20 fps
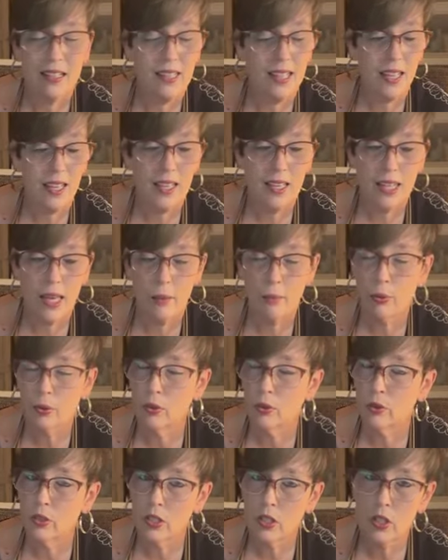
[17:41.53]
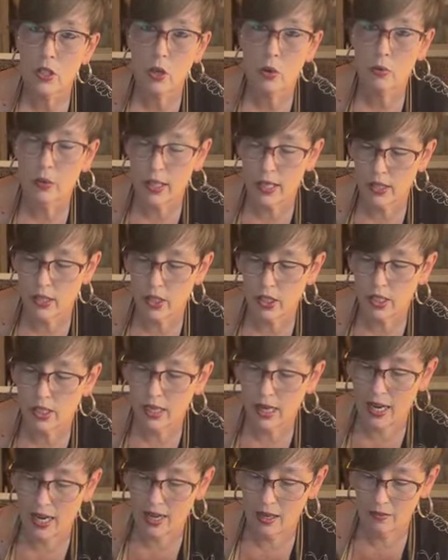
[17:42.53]
I'll tell you, that pool was so nice
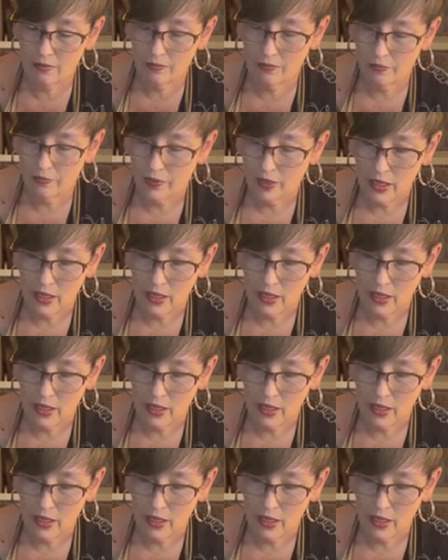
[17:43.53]
today.